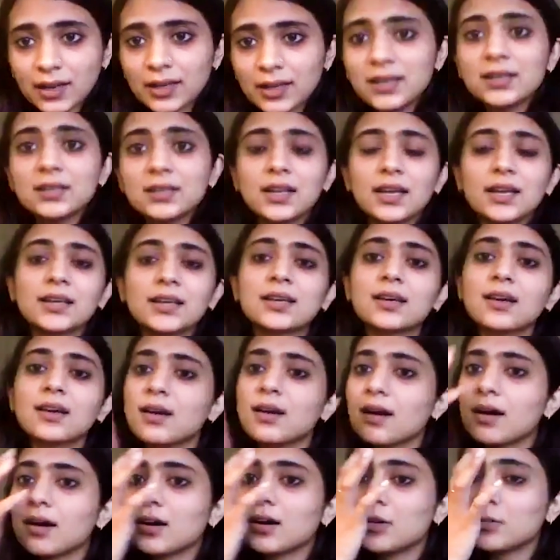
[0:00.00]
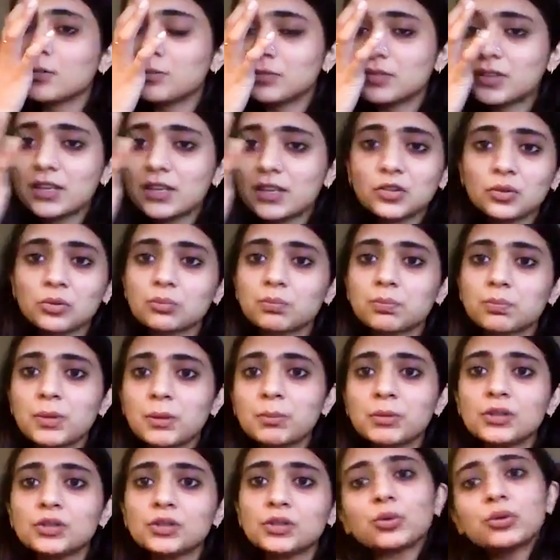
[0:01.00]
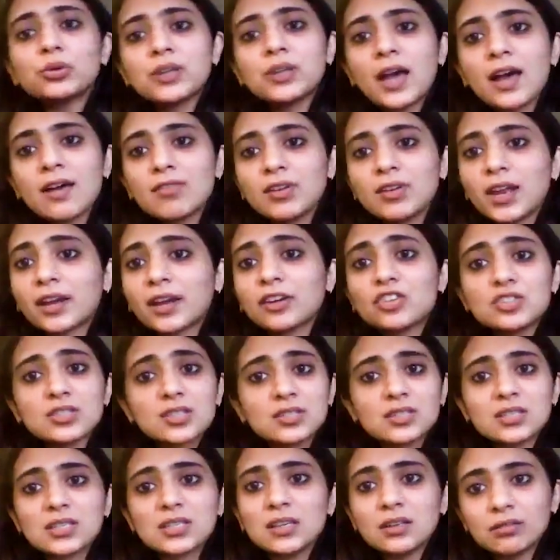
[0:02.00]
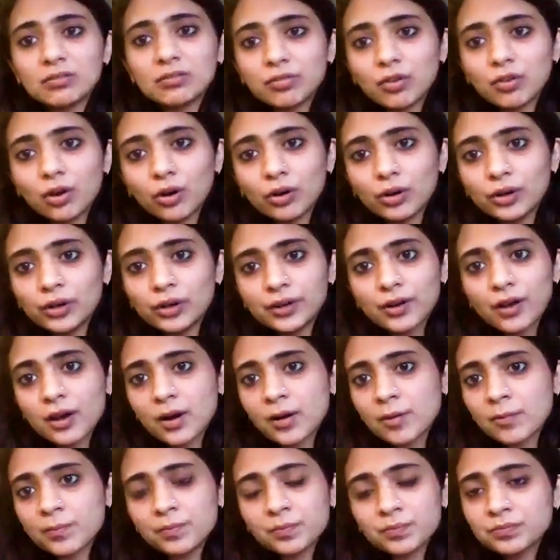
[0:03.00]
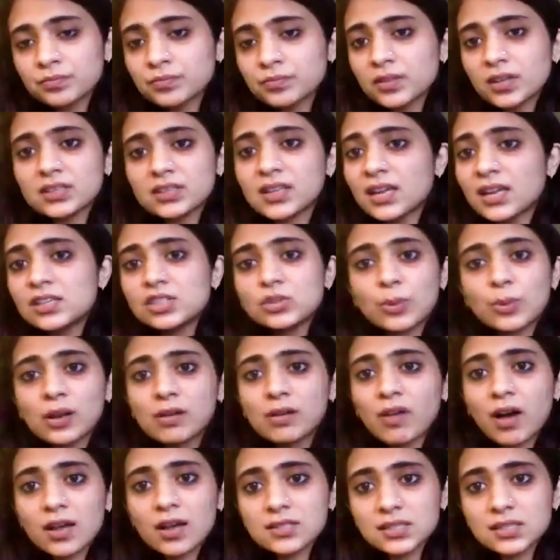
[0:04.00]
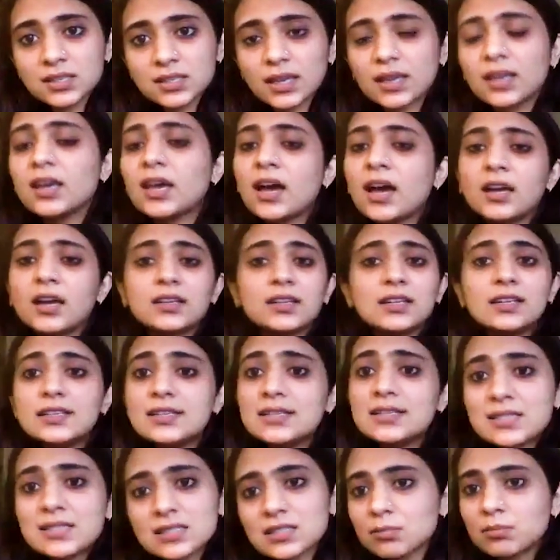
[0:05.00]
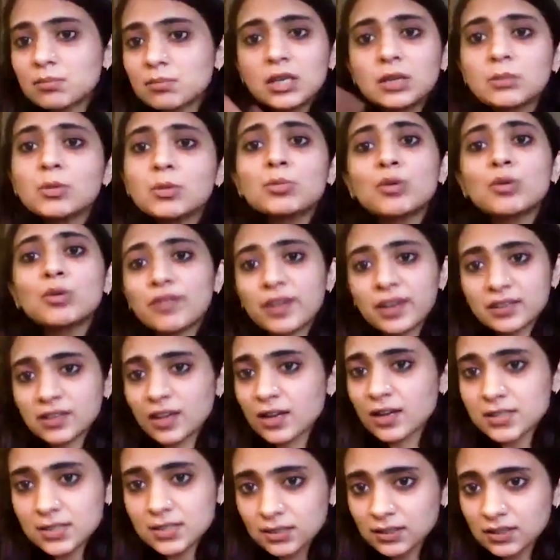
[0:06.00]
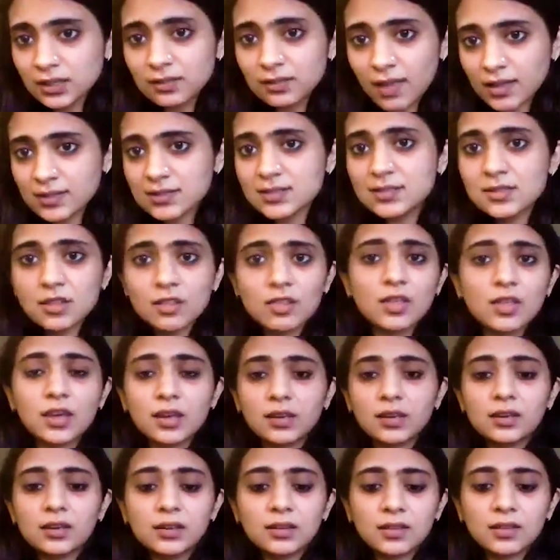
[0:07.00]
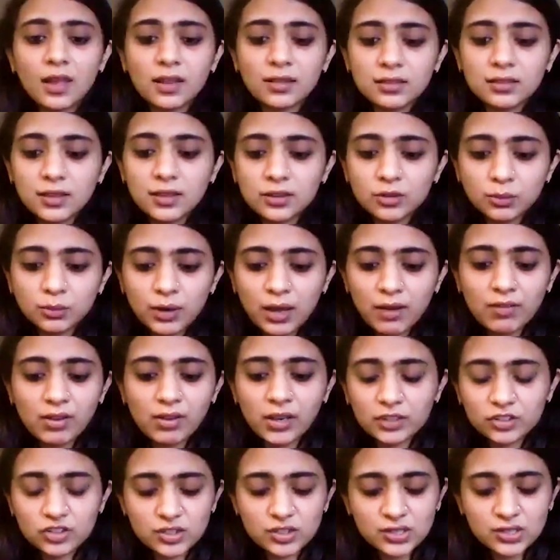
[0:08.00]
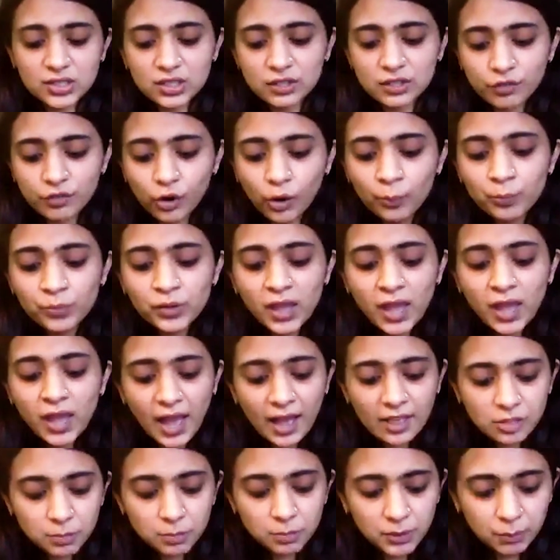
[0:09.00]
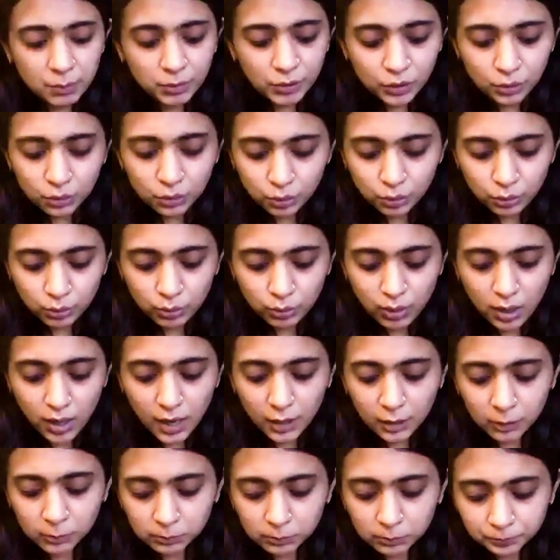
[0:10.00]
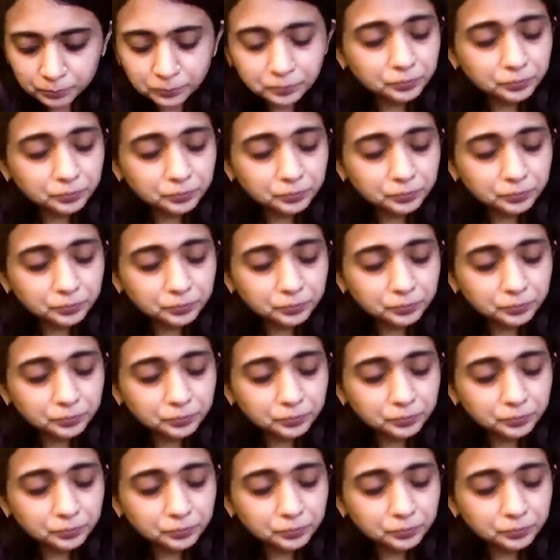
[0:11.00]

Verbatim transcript: right? Like um, they don't, people don't have electricity for um, ten, twelve hours a day, at least a minimum of eight hours a day. That's the thing that they don't have electricity for. And the people who um,